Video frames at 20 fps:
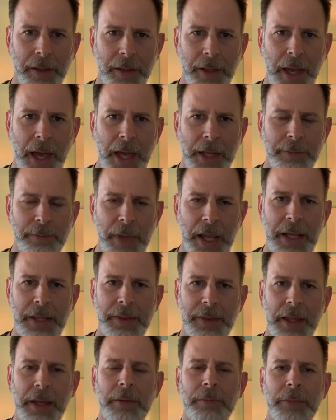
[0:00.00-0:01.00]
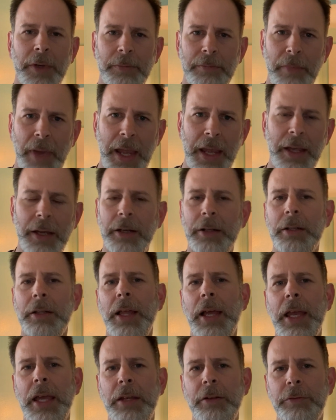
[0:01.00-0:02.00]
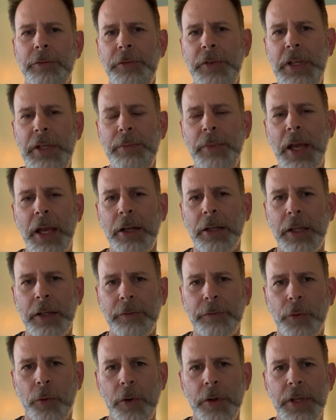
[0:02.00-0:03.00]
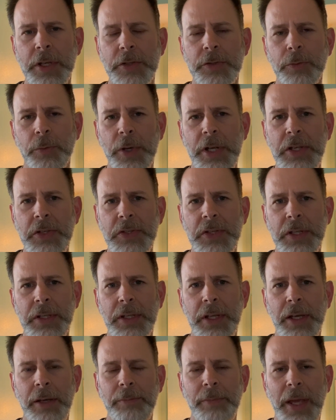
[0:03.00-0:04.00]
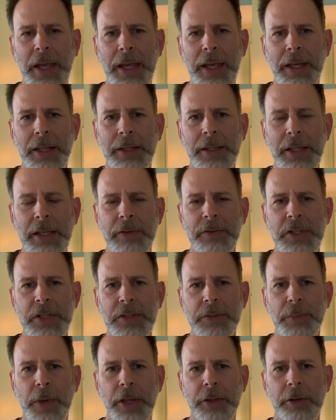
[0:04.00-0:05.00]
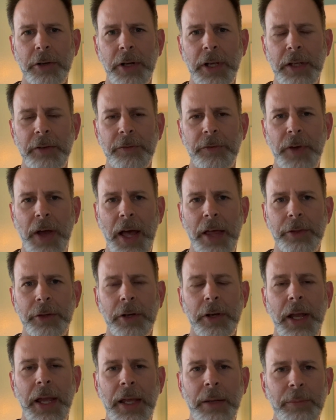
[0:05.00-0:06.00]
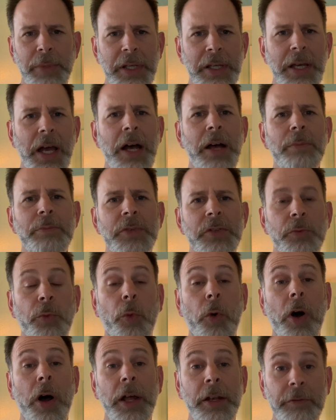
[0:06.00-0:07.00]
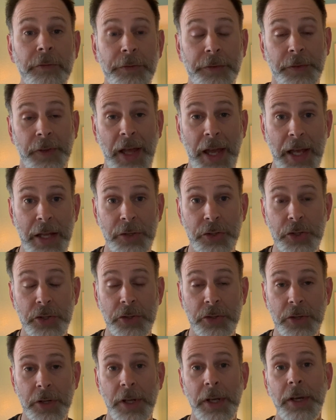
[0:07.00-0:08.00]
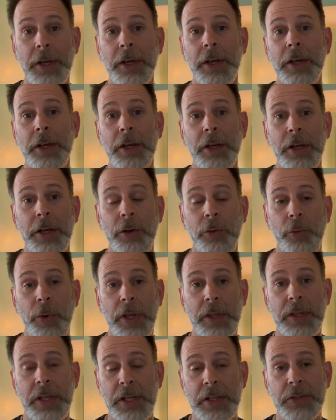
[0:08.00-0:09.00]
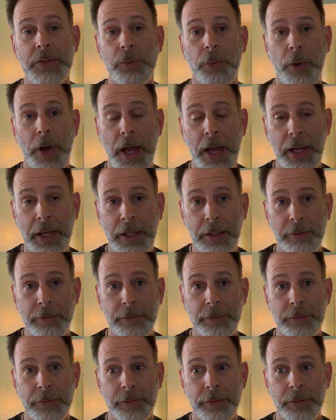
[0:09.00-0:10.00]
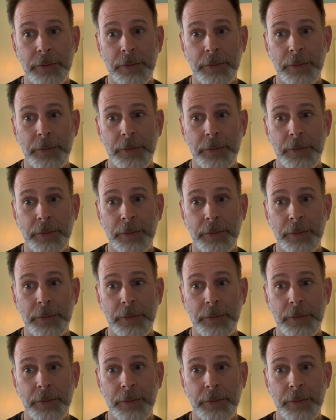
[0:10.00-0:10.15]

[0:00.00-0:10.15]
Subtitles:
God made them male and female, and for this reason, a man leaves his mother and father and becomes one flesh with his wife?